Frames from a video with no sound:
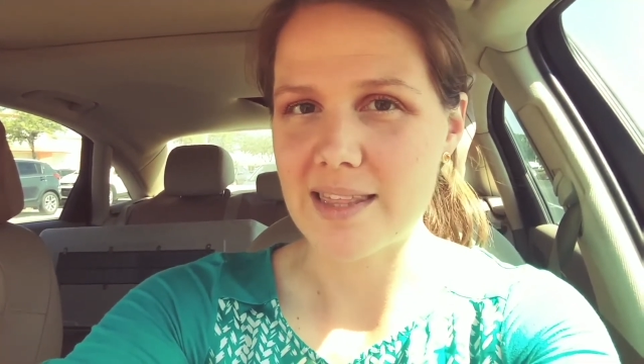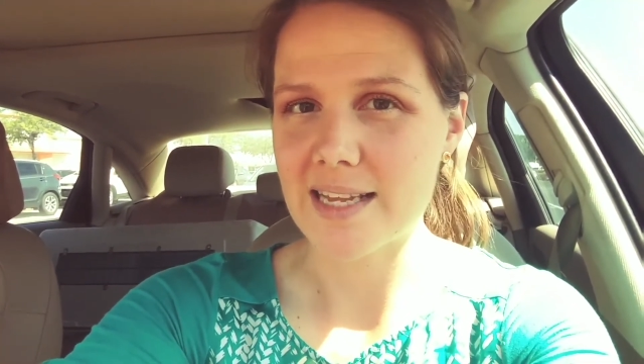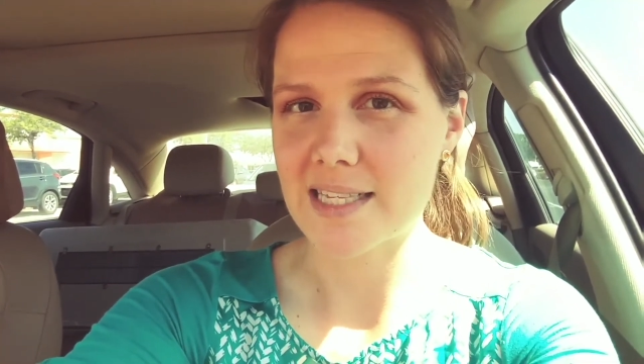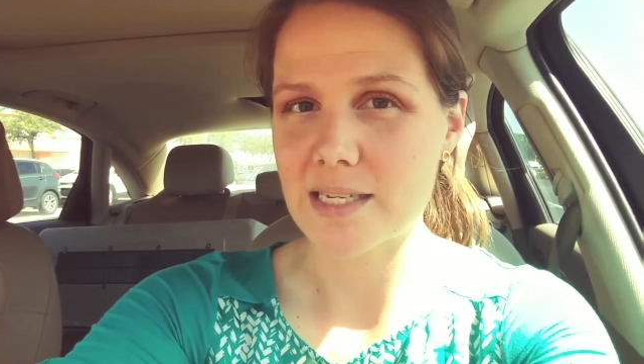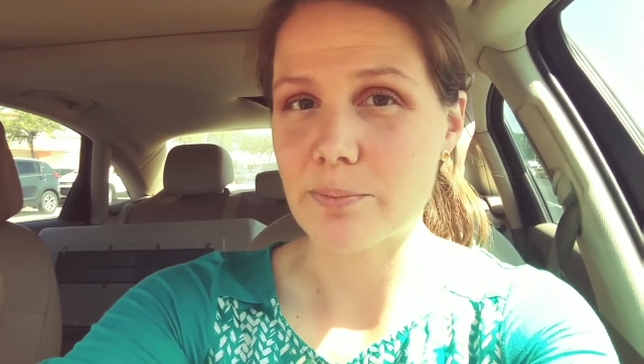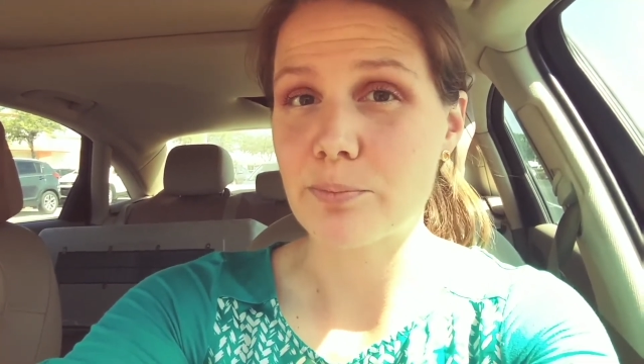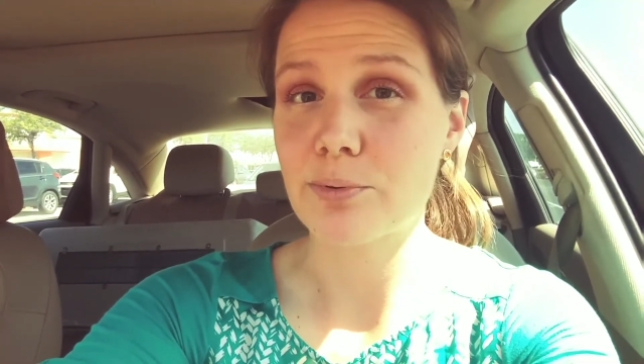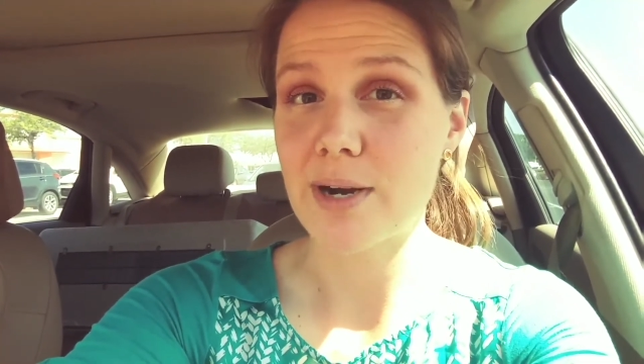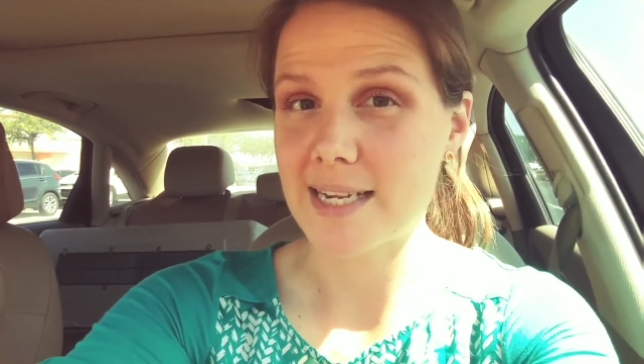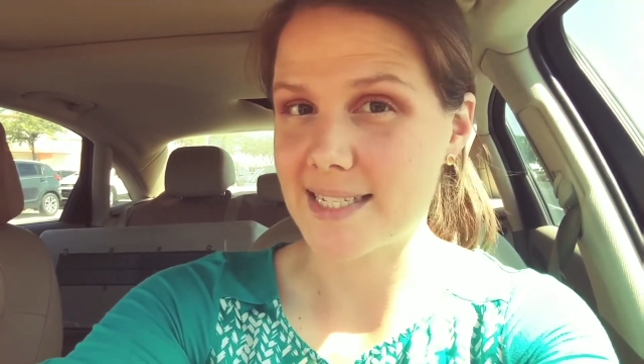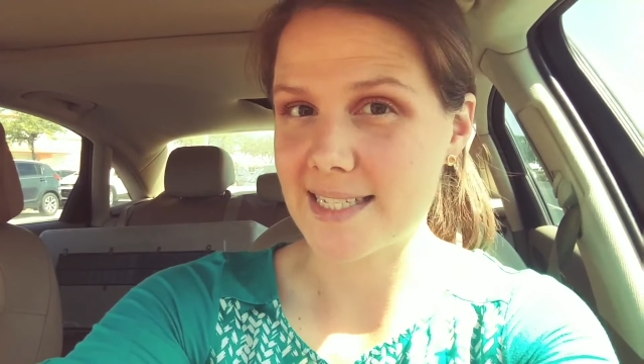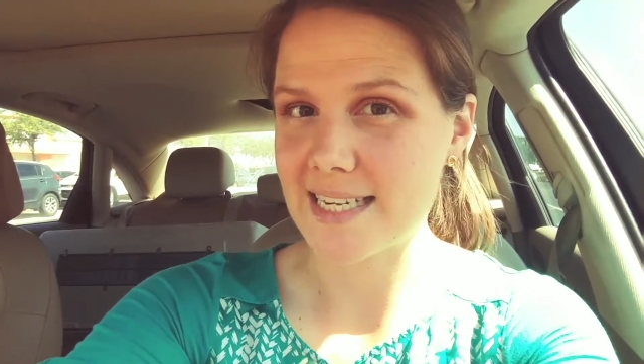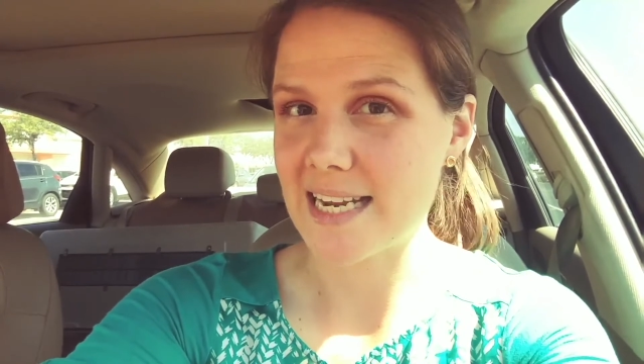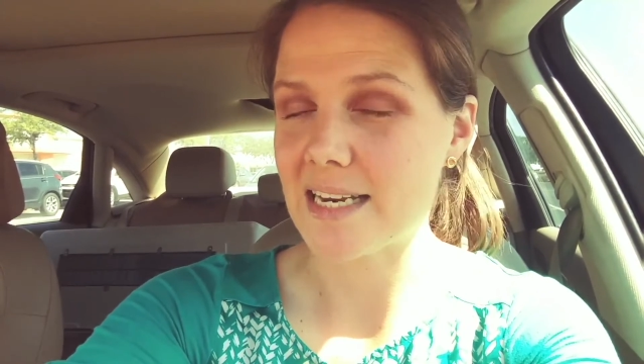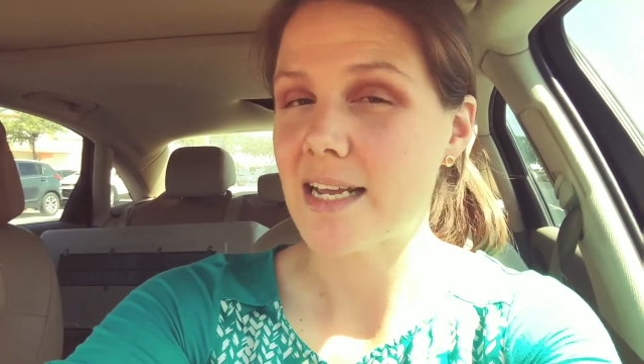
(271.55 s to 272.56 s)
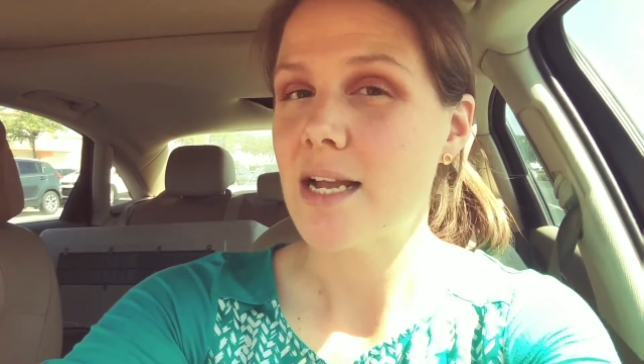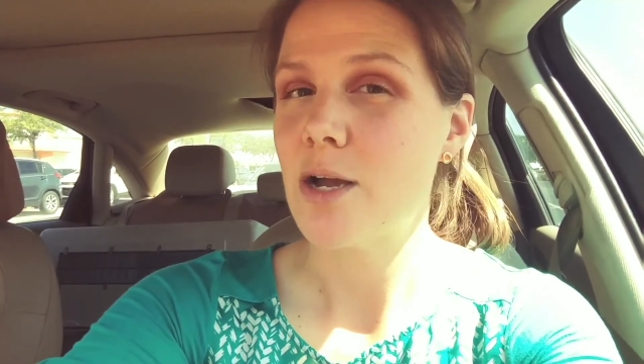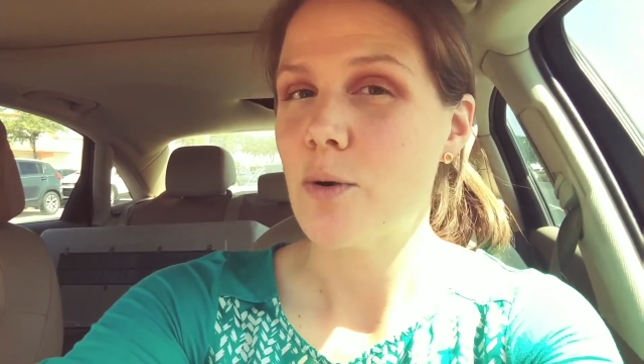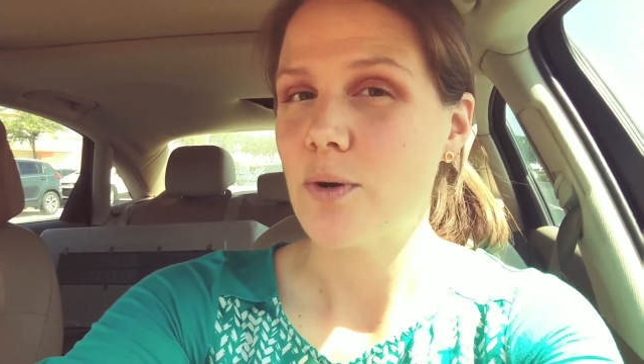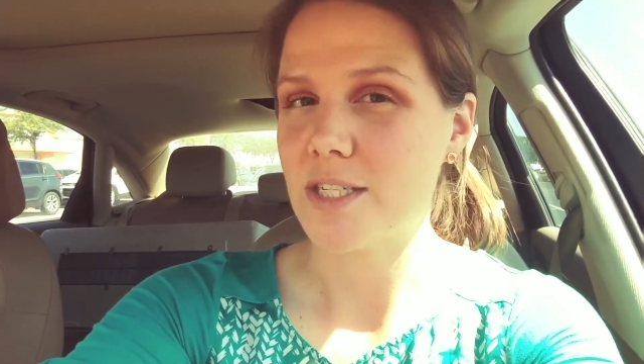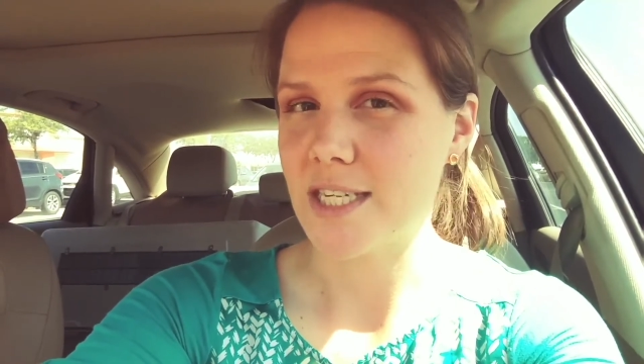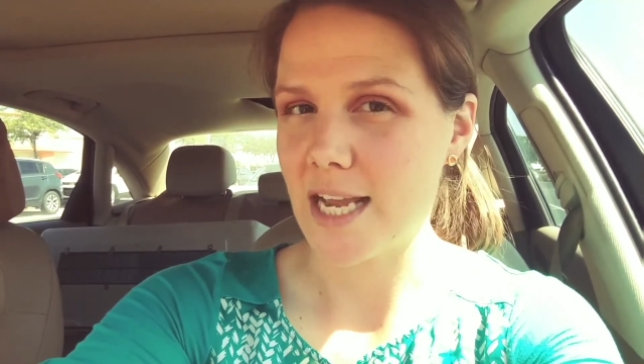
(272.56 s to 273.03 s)
That's a
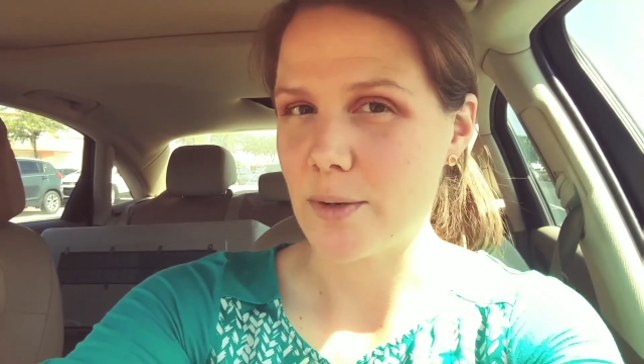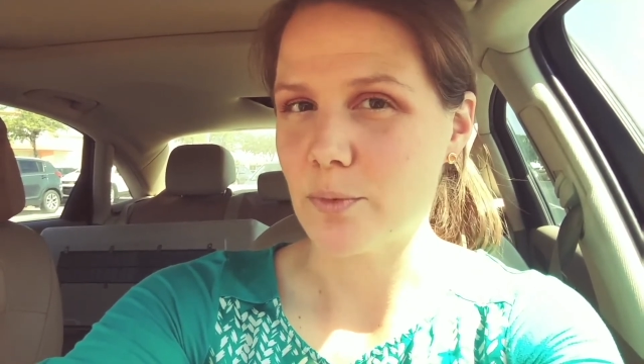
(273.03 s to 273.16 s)
precedent, which again,